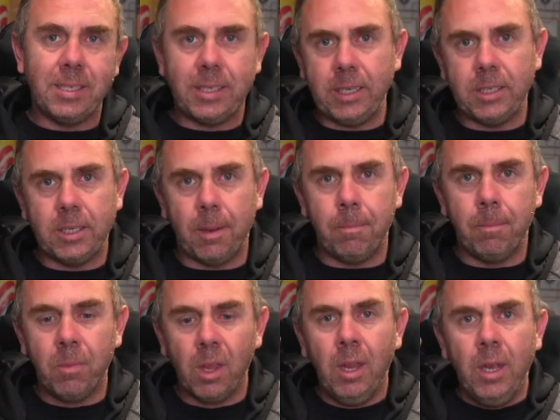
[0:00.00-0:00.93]
system.
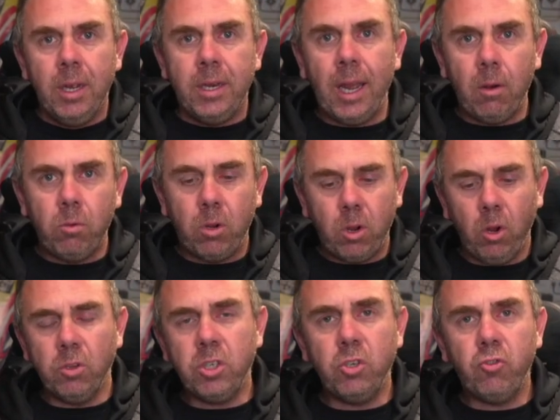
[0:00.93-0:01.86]
Now,
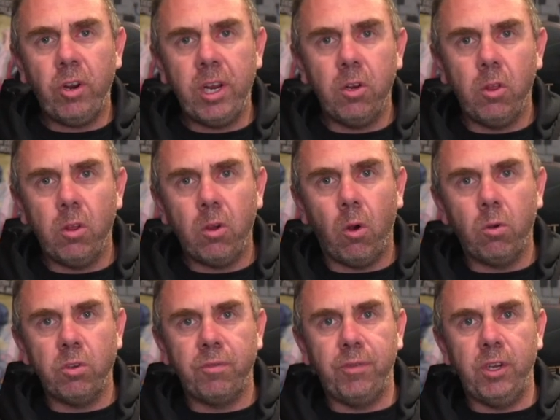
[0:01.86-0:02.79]
concentrating on the
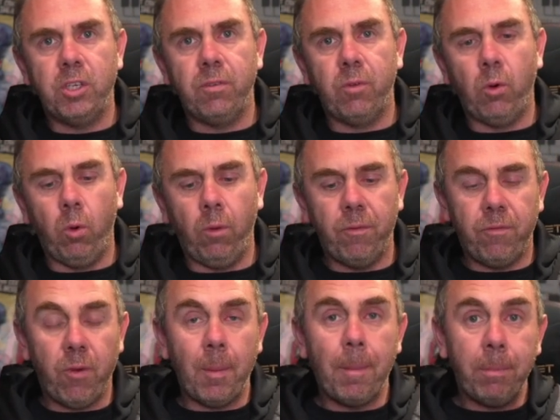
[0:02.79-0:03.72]
goggles first of all,
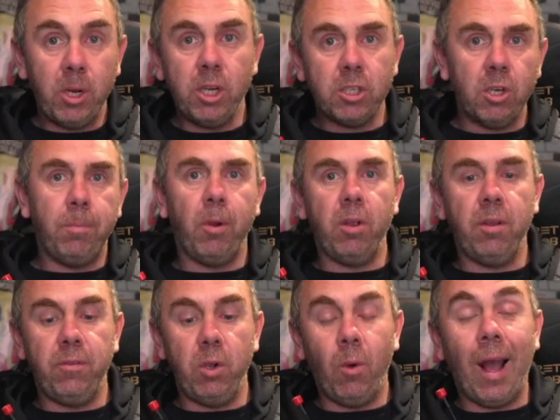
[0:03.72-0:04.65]
from a personal point
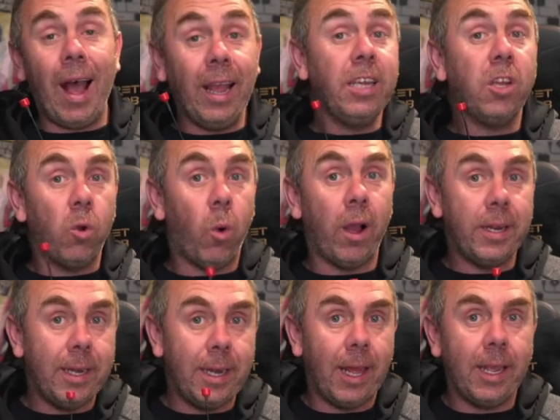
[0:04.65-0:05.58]
of view, I
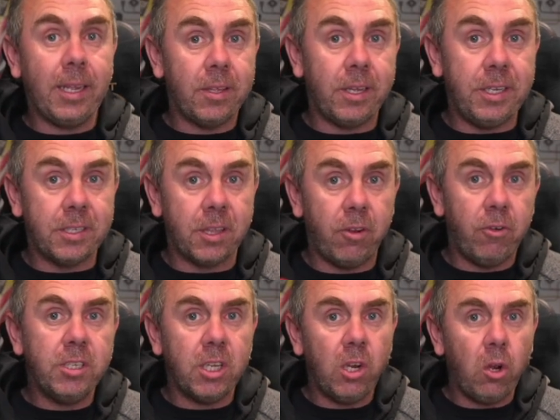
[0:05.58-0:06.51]
quite like these, and there
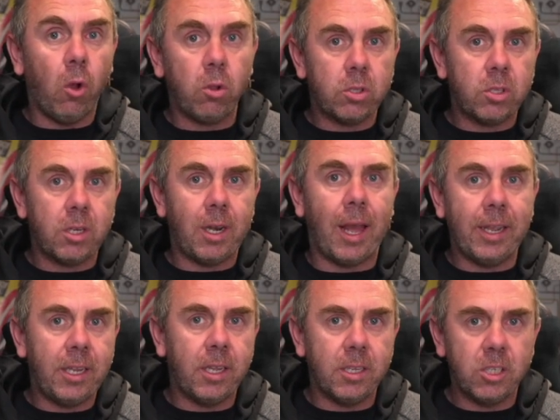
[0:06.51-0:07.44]
is a lot to
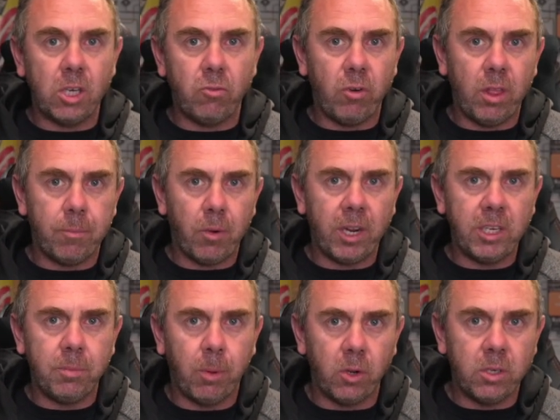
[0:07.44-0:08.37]
like considering the
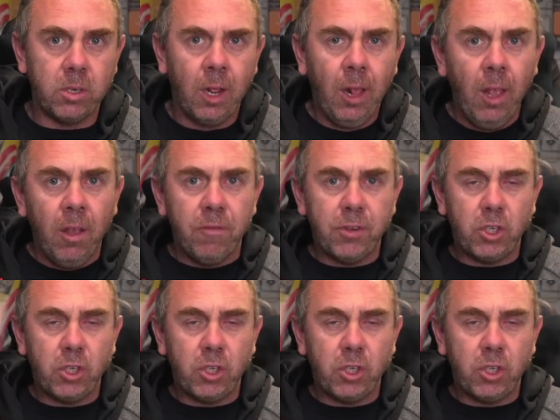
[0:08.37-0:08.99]
price point. For